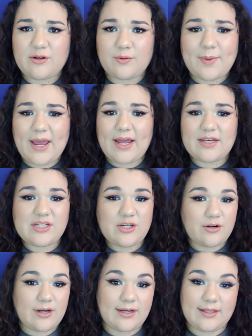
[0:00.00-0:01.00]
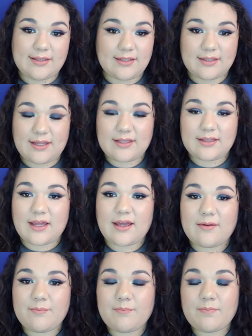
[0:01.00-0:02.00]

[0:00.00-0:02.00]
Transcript: or patchy or anything like that.